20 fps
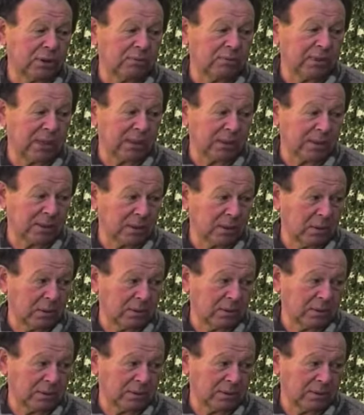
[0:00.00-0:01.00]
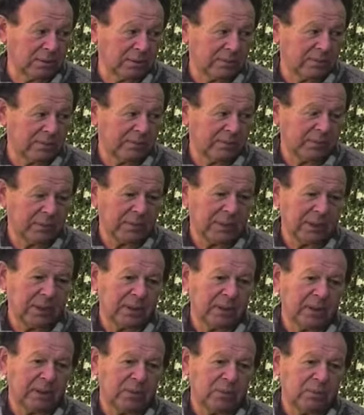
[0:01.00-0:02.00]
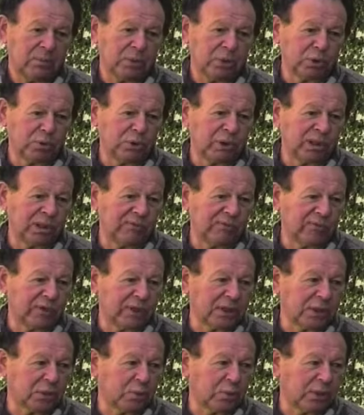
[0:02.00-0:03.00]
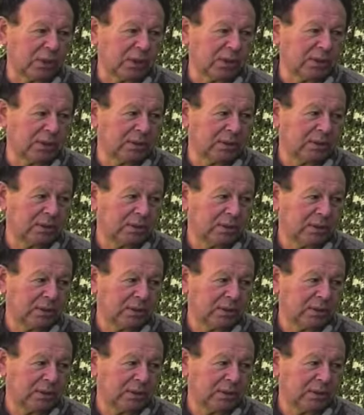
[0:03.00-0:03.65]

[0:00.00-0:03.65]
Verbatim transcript: months old. What were the first words?